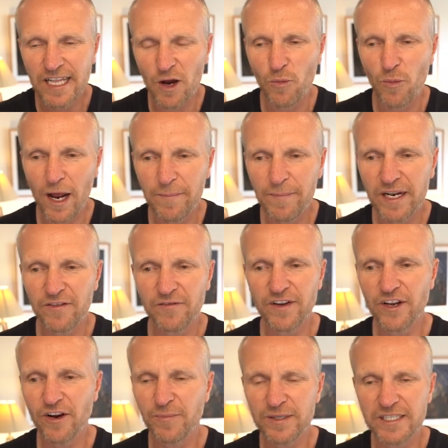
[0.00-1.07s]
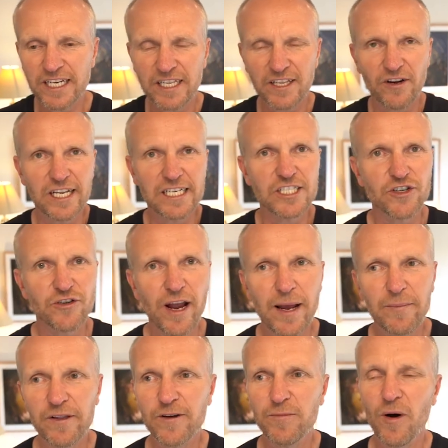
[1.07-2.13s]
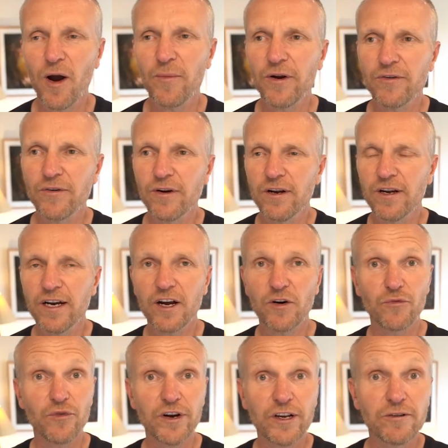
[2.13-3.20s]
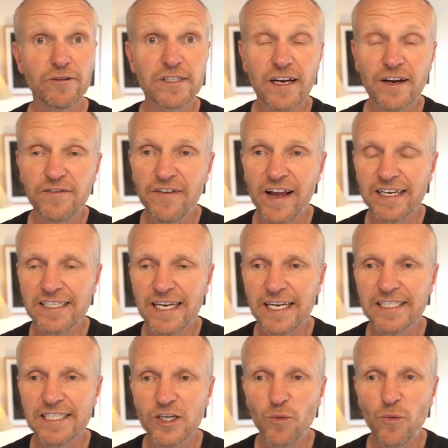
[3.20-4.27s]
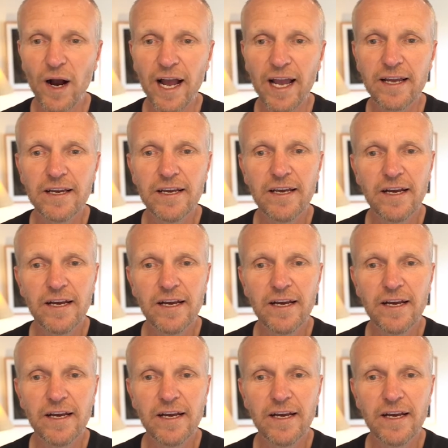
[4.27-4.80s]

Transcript: That one minute video, particularly on Instagram at the moment, uh, Reels, a fantastic way,